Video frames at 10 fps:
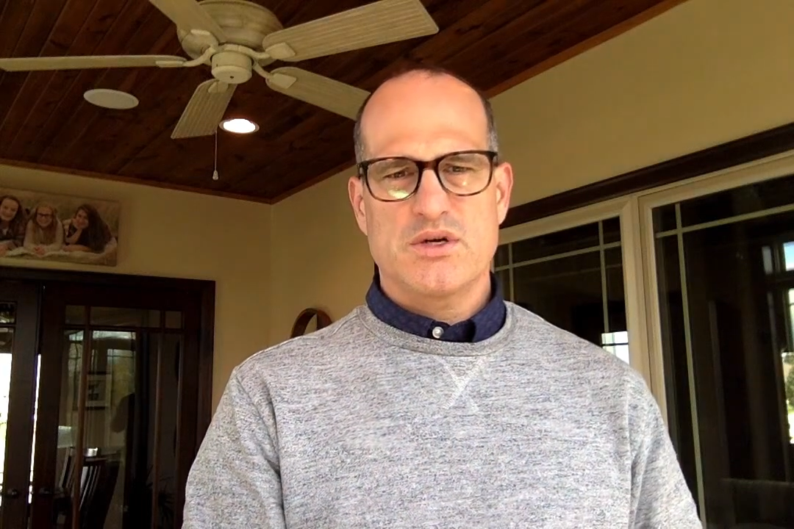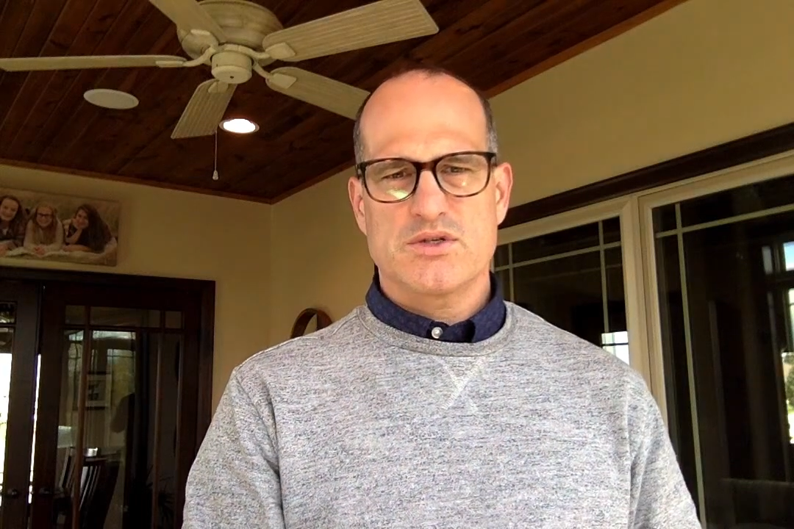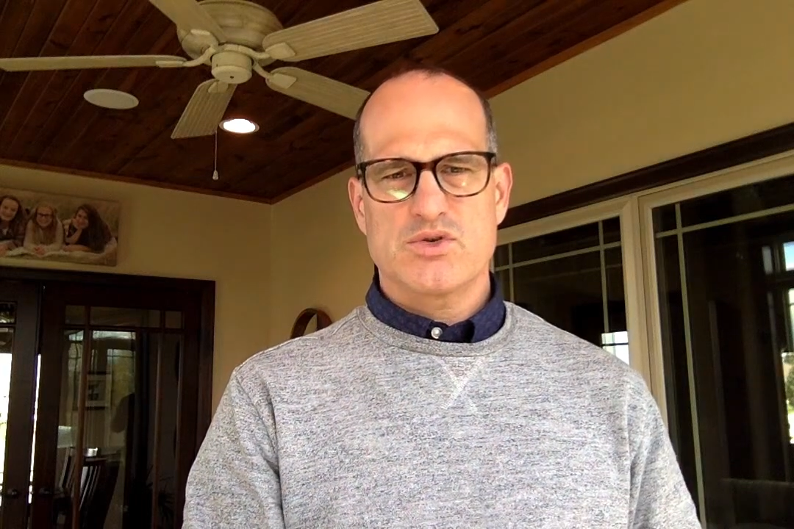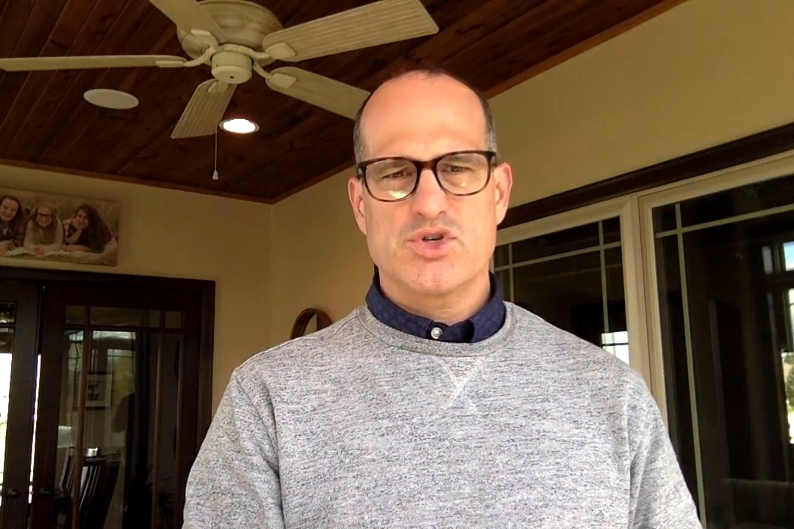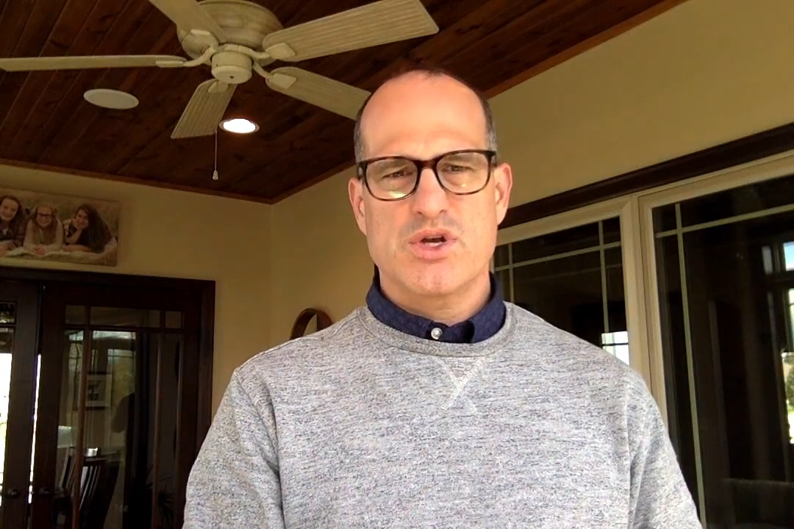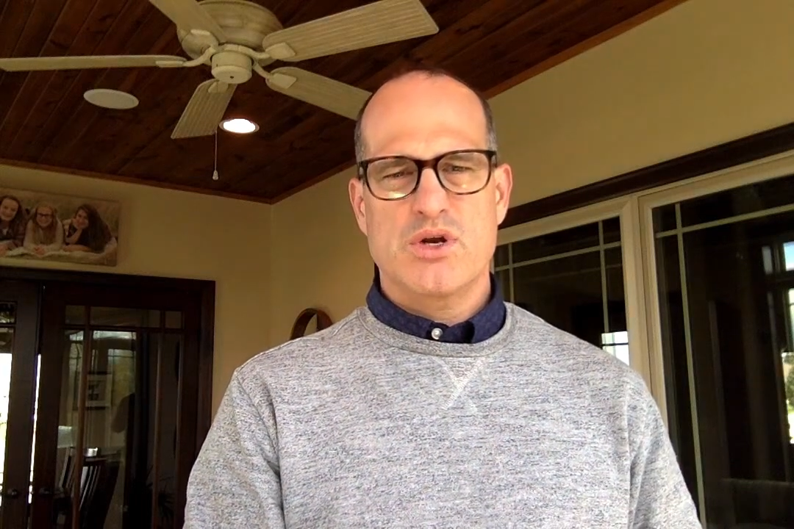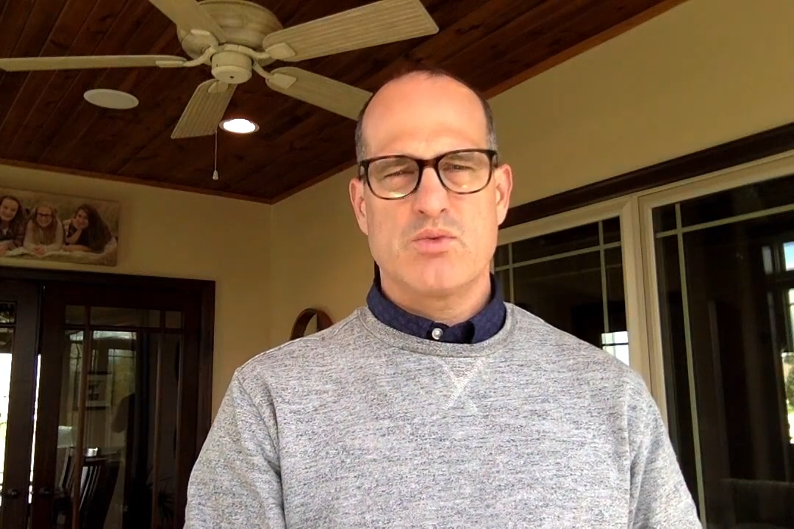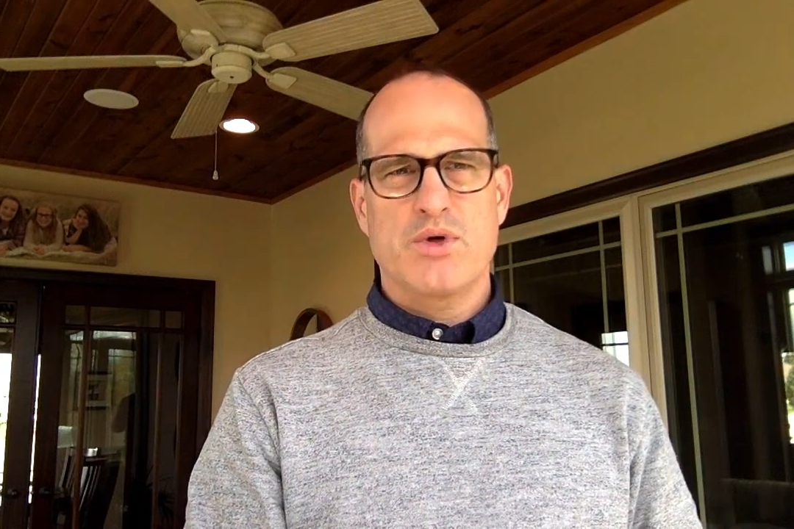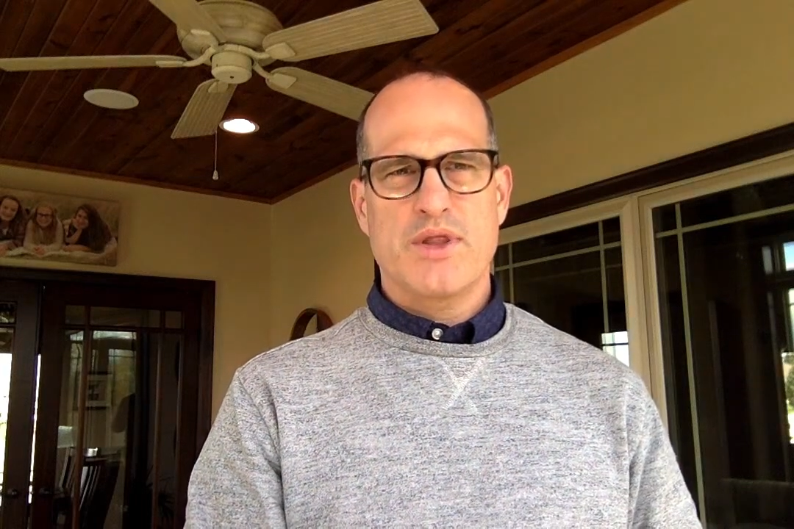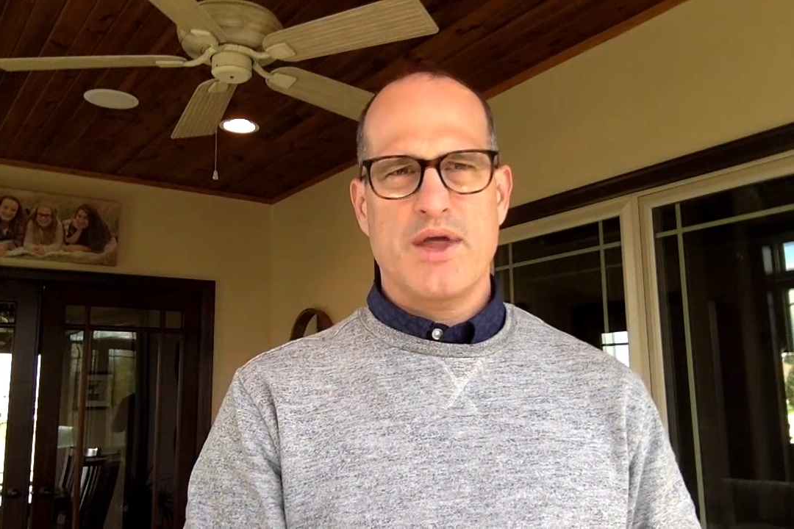associated
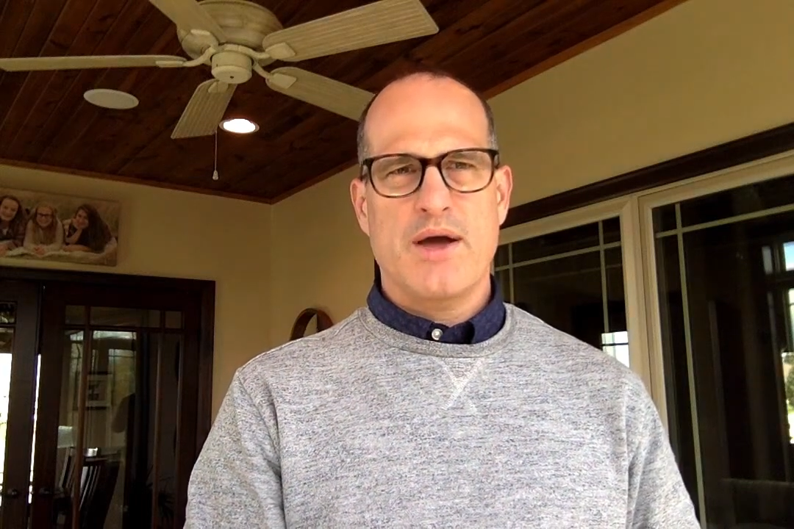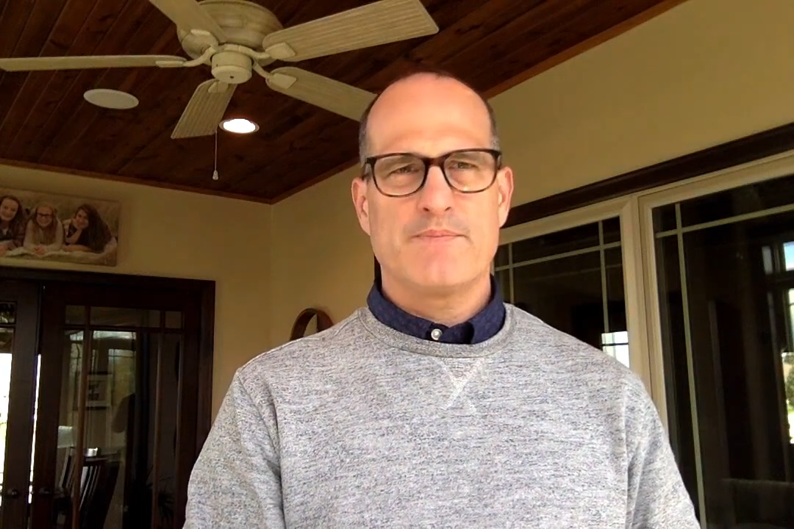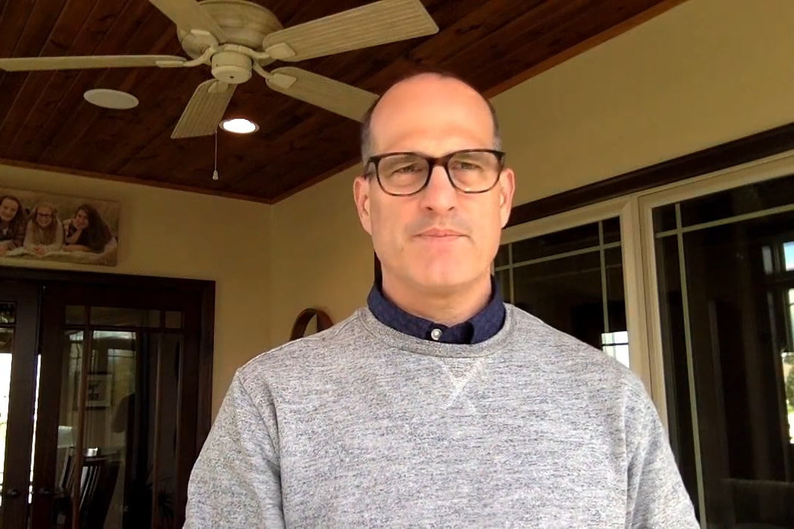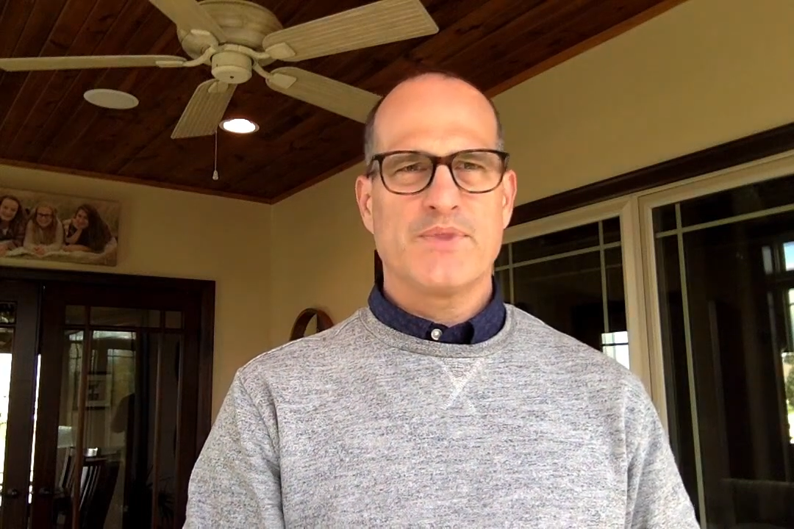with that?